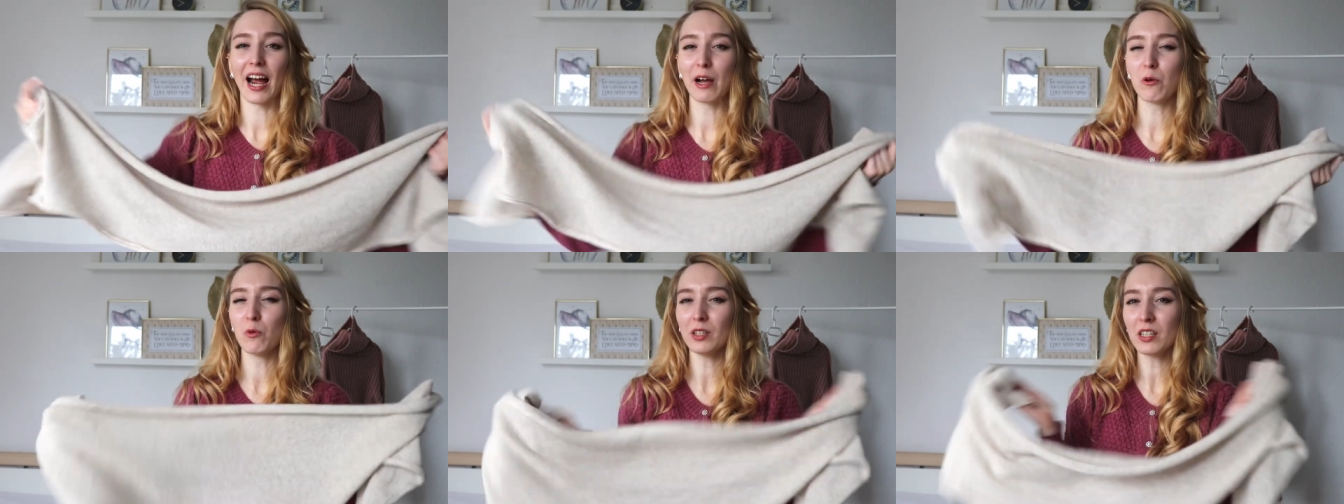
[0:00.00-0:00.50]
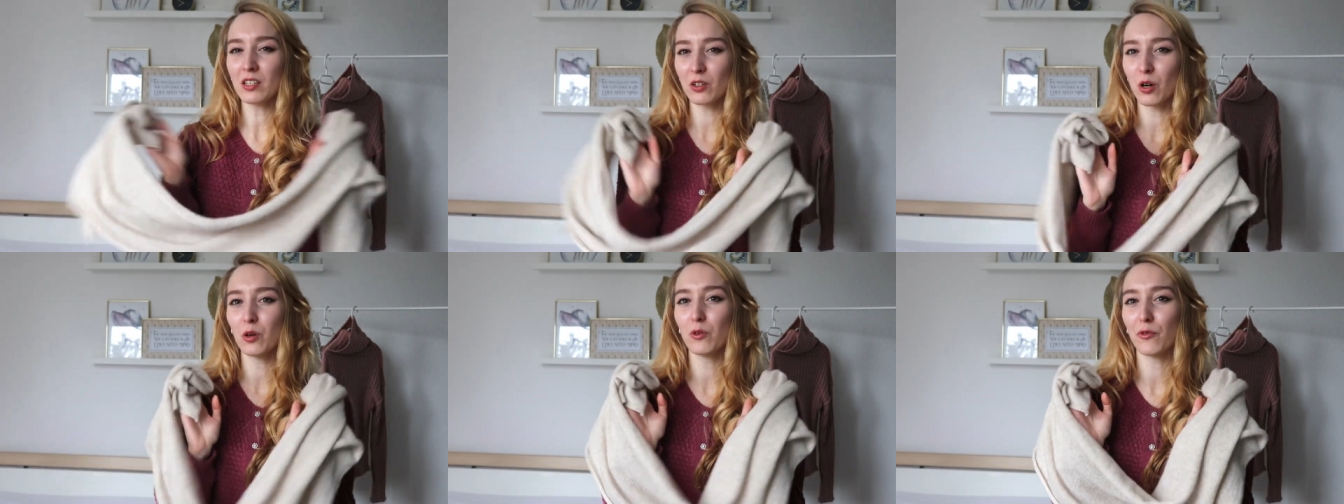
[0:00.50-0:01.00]
I wouldn't
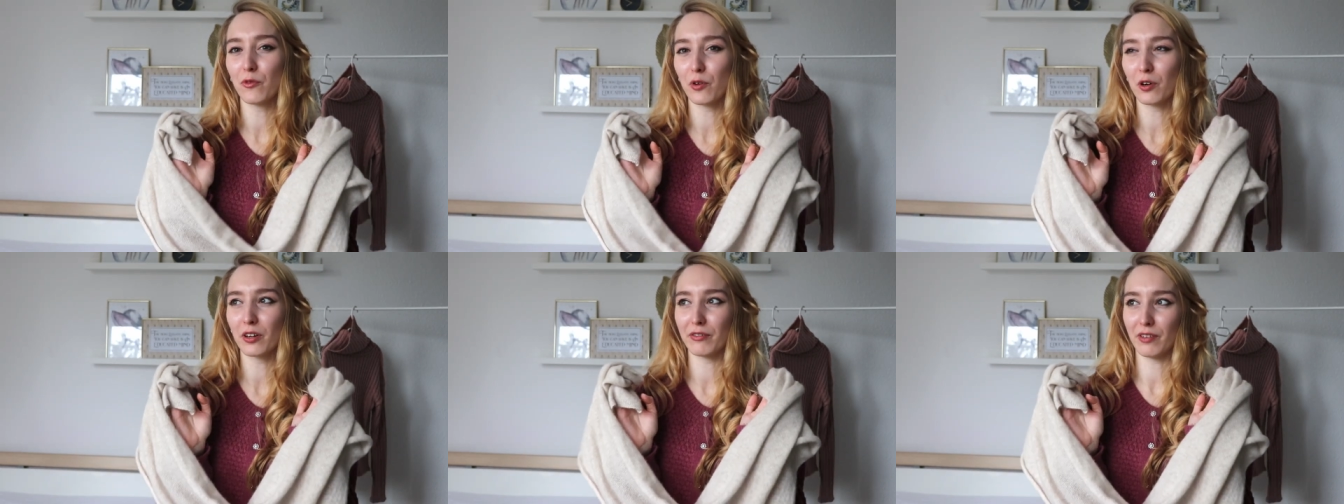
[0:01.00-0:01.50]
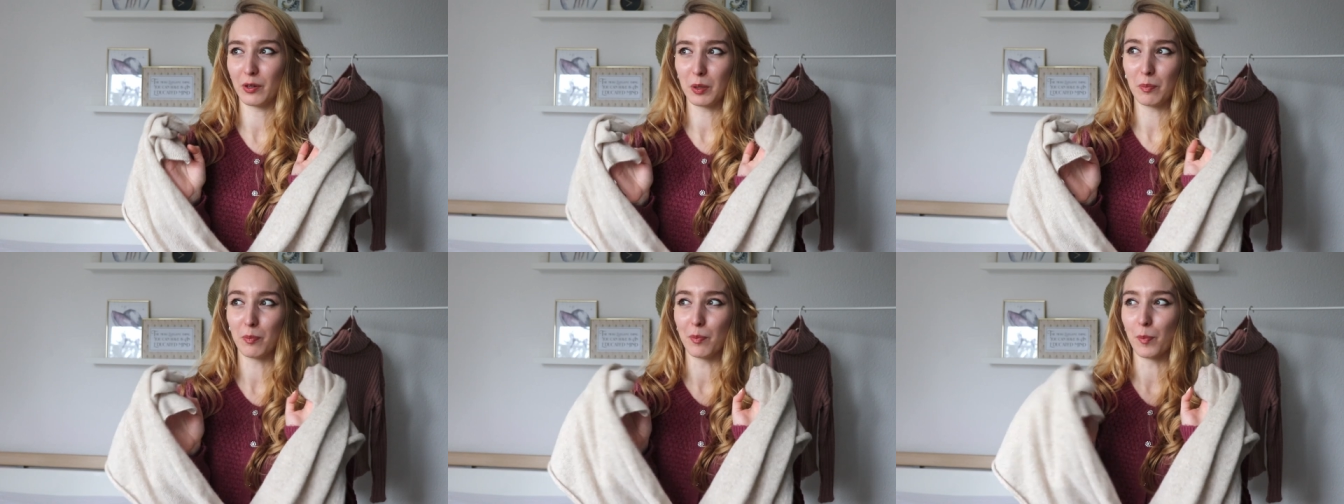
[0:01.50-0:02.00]
go for a
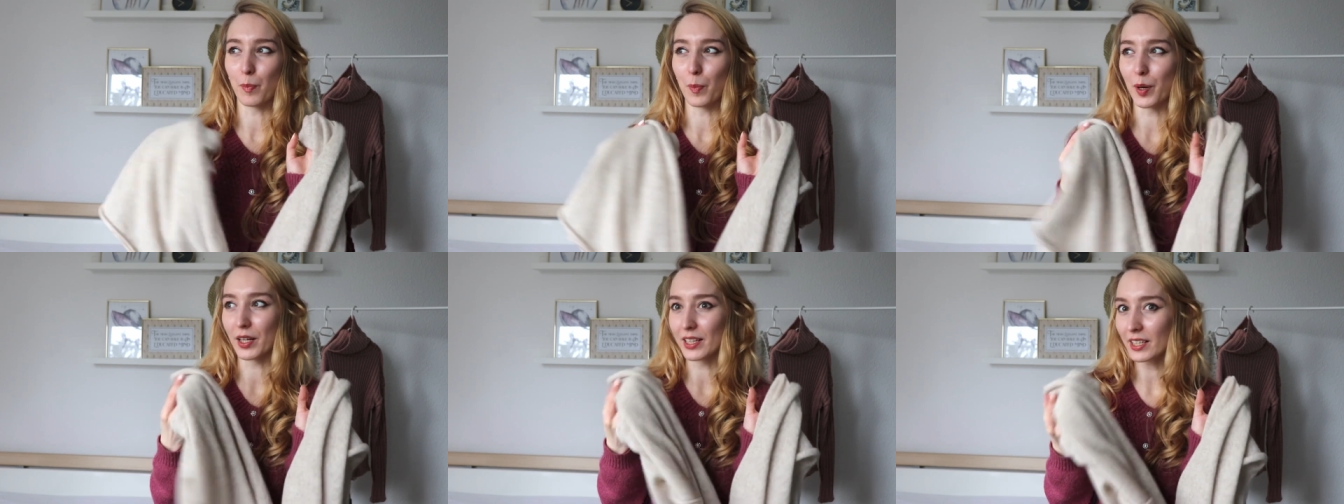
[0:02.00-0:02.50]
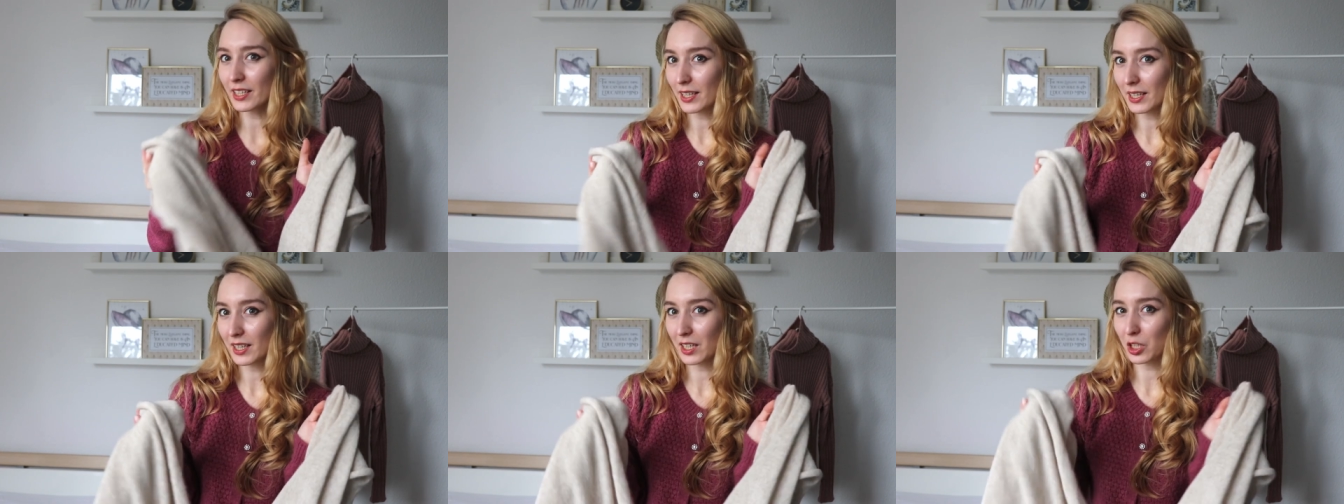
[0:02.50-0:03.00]
very
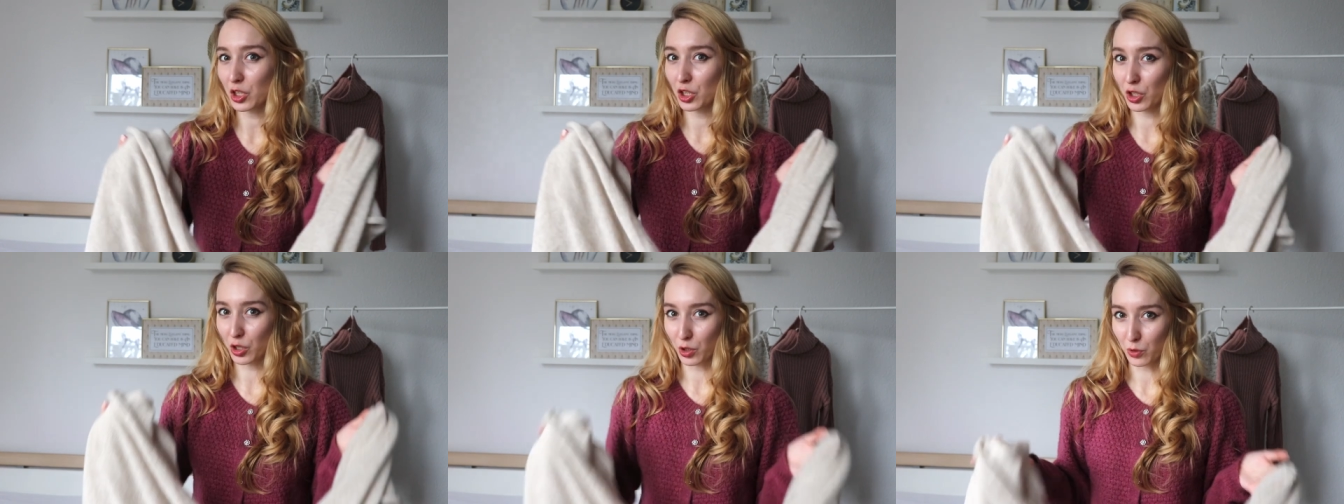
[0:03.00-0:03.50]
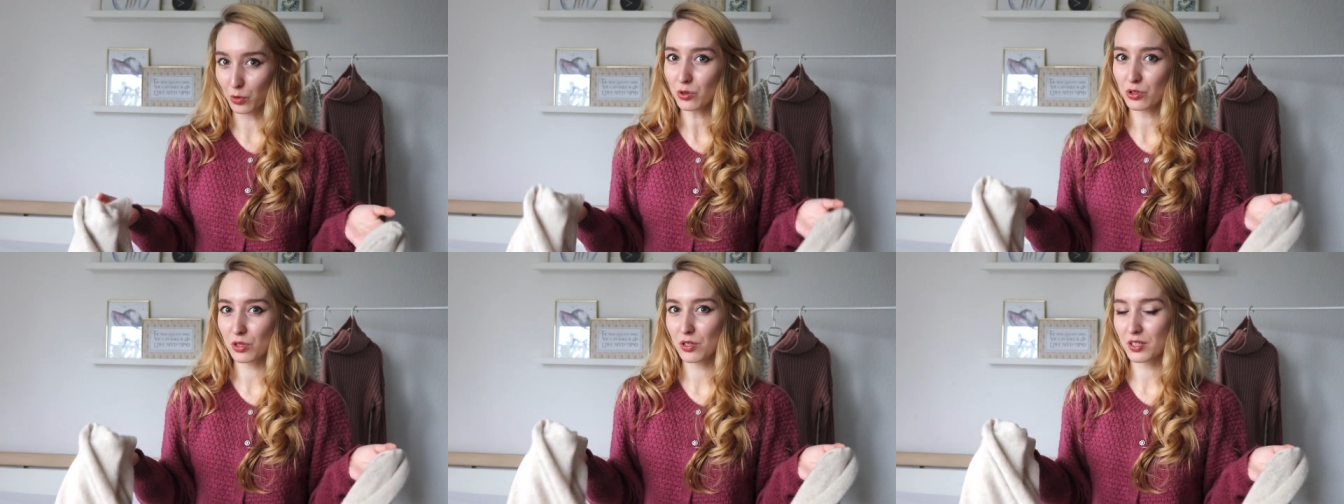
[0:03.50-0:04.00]
bulky,
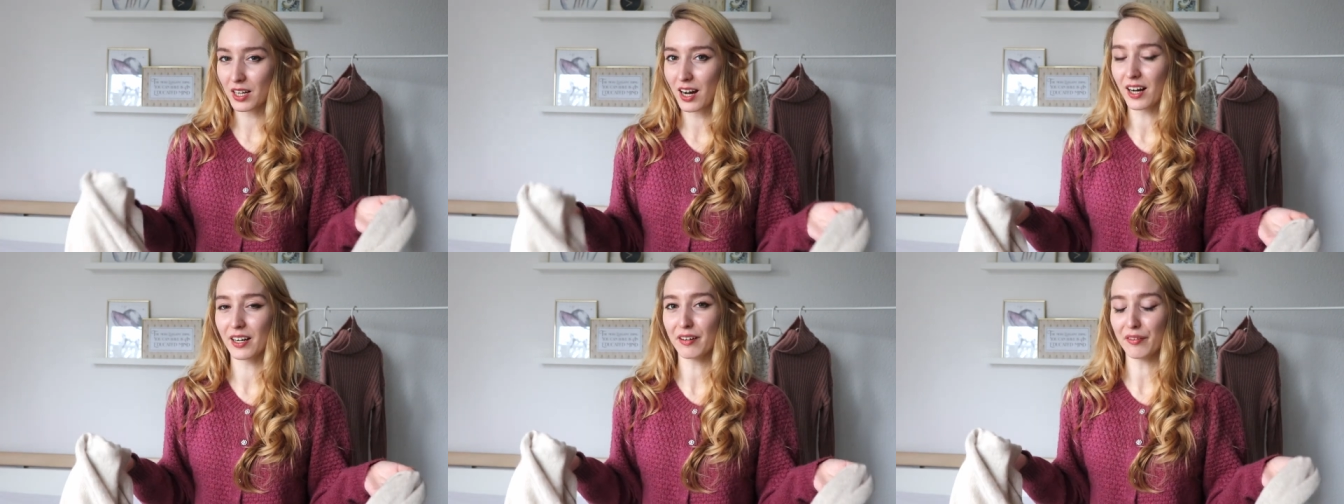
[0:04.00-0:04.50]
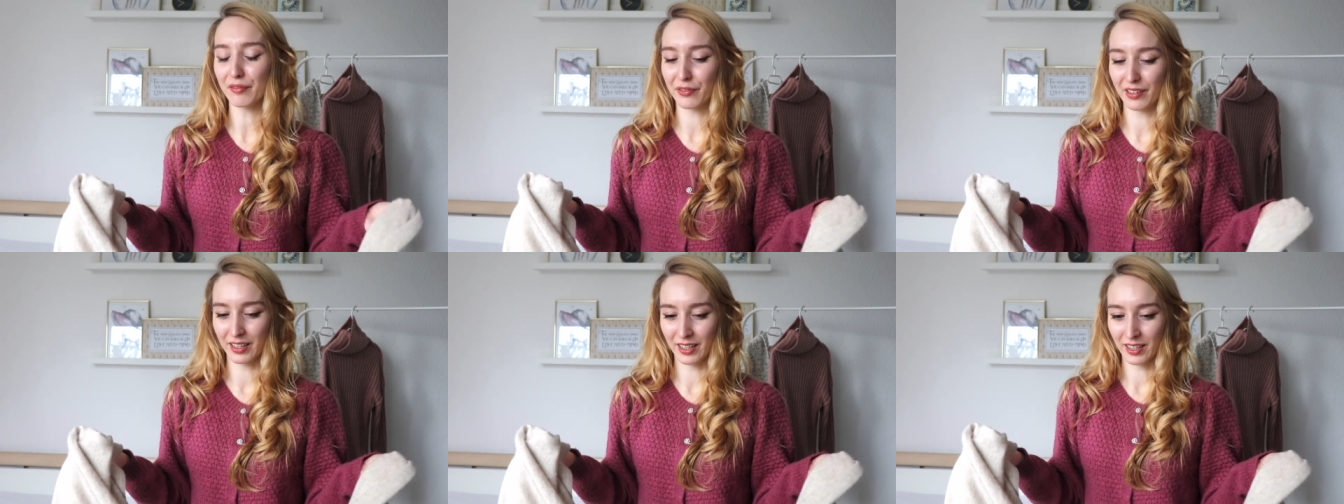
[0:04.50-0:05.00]
huge scarf